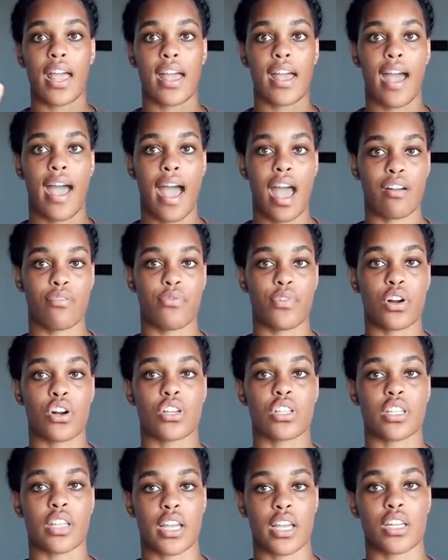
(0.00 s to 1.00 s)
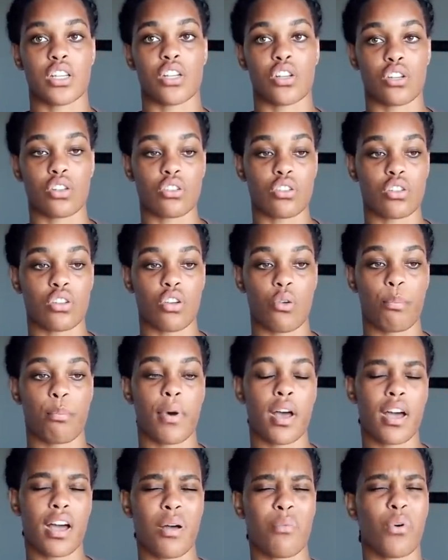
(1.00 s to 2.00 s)
headfirst into YouTube,
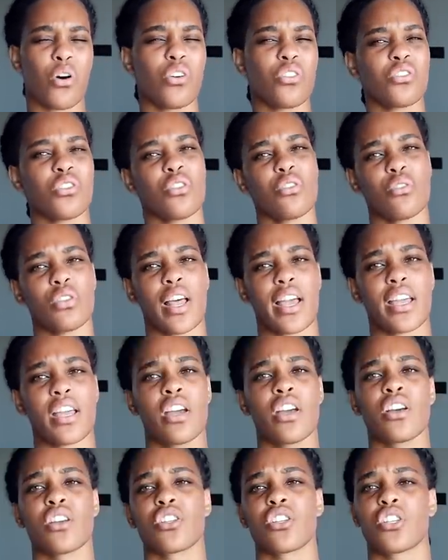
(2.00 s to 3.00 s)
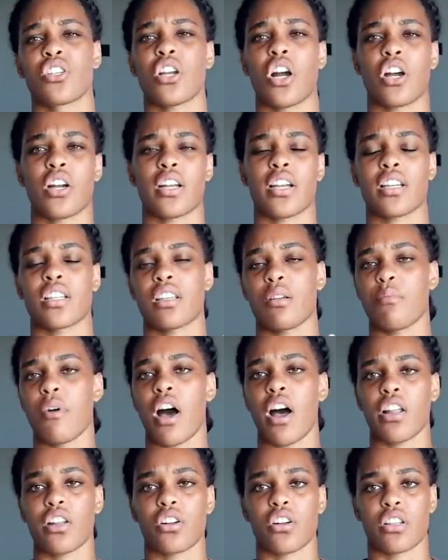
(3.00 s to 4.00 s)
but I'm also like starting some
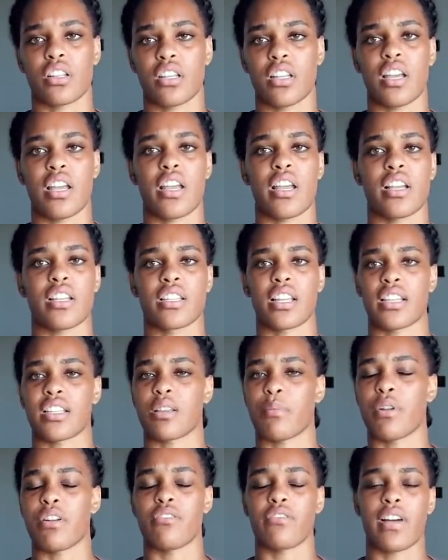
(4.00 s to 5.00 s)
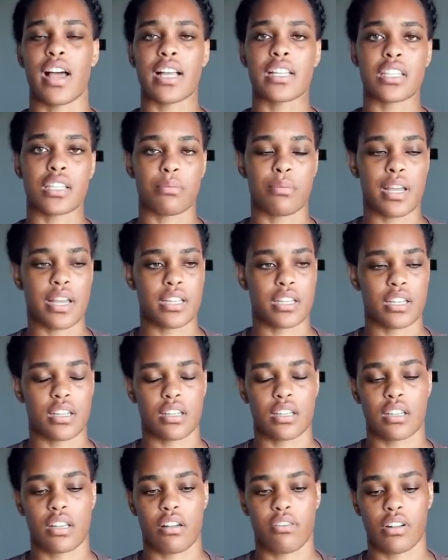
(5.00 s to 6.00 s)
other things, like some investments and
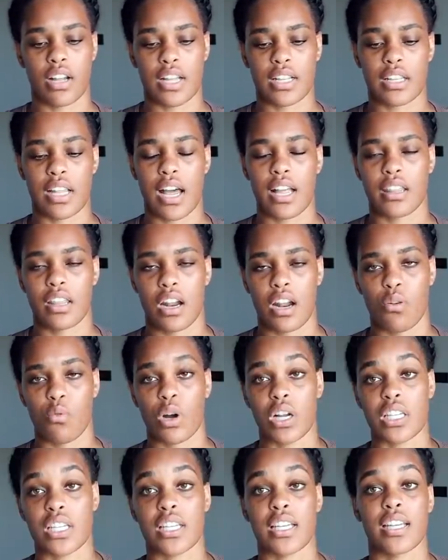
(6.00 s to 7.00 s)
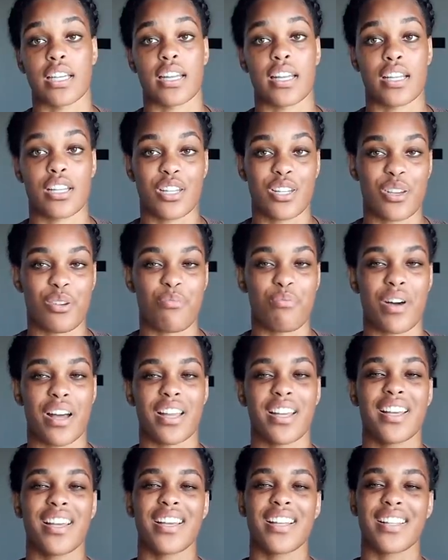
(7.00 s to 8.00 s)
stuff like that that I want to get into.
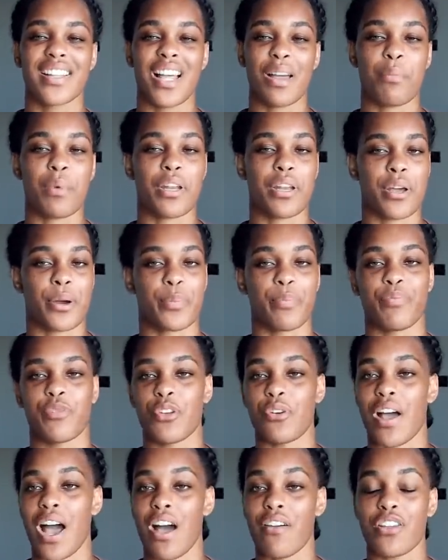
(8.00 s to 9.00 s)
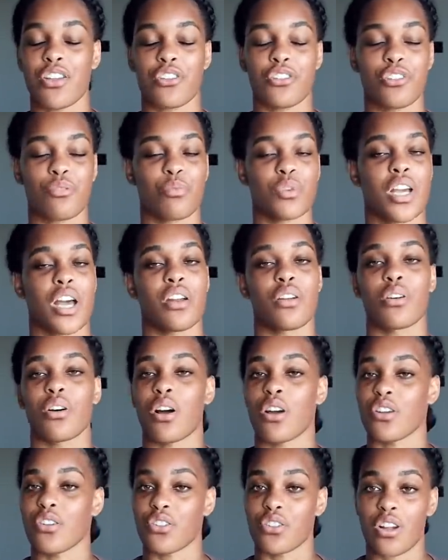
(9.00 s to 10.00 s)
But let me know, do you have a YouTube channel?
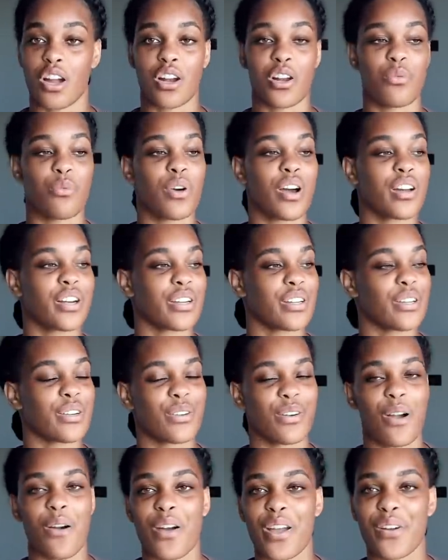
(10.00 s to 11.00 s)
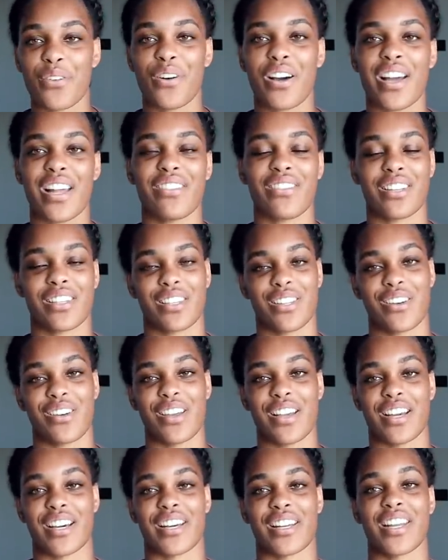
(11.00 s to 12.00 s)
Are you starting one, growing one? What's
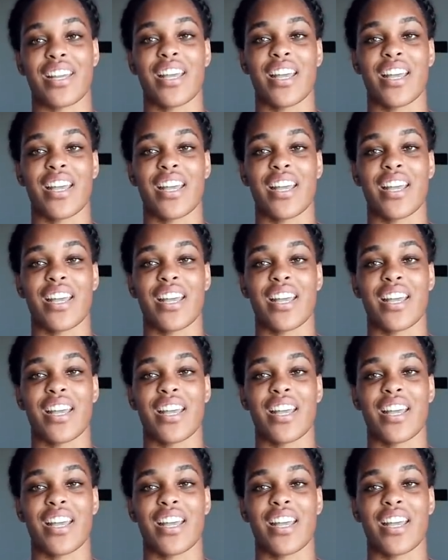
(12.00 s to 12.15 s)
going on?